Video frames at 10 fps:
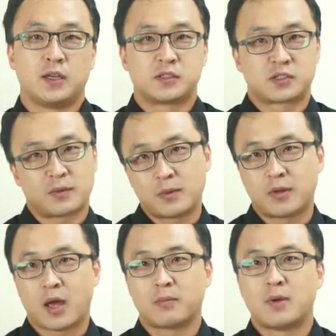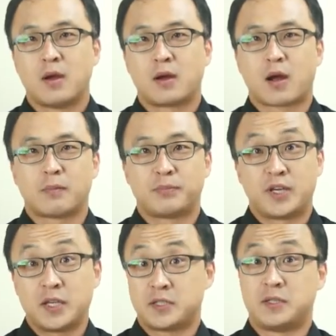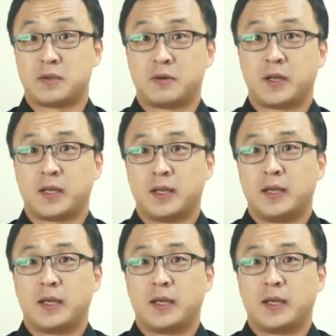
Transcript: Some of them got PhD degree